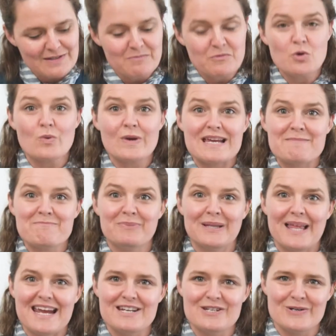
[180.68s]
some green
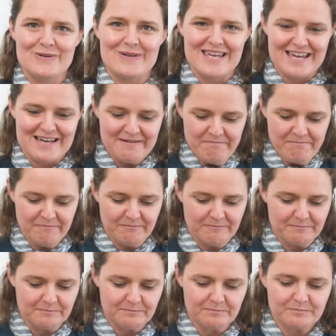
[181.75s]
Play-Doh here.
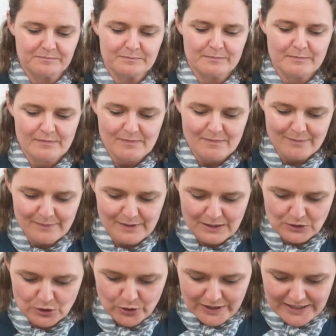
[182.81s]

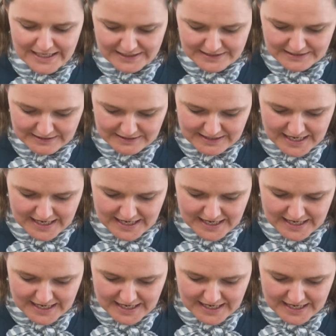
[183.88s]
Look at it,